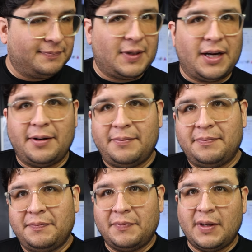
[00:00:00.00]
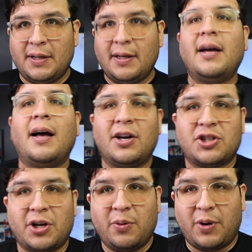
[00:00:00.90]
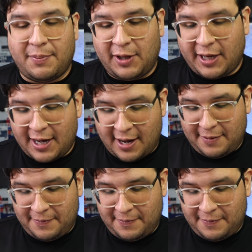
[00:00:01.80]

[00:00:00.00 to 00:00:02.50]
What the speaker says: Here, I'll show you what I'm looking at.